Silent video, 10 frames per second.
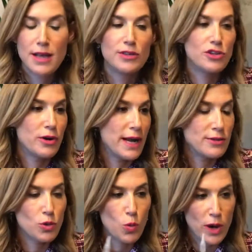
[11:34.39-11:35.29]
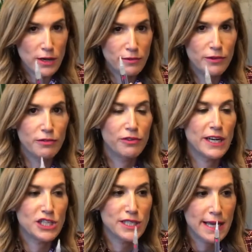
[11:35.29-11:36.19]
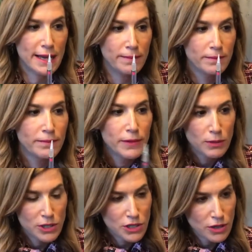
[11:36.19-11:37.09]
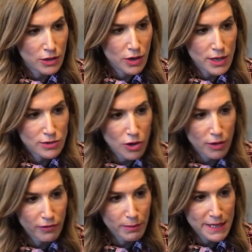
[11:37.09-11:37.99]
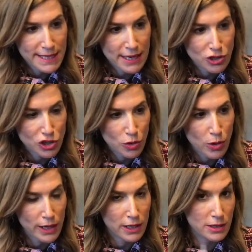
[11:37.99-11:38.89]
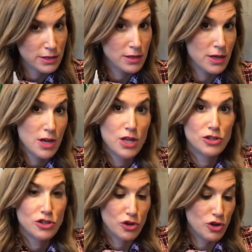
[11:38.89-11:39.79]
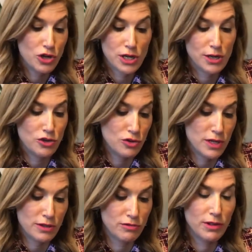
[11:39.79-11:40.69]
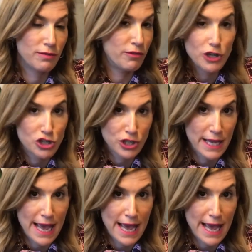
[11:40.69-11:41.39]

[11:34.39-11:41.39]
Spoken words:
So it has a wonderful fresh scent, which is all from essential oils. So you can do this virtually